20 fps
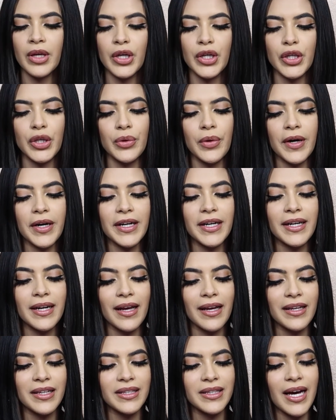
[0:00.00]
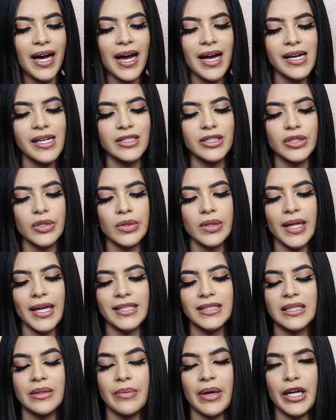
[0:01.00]
You are creída and don't
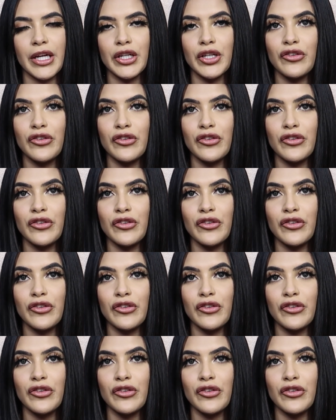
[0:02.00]
like to make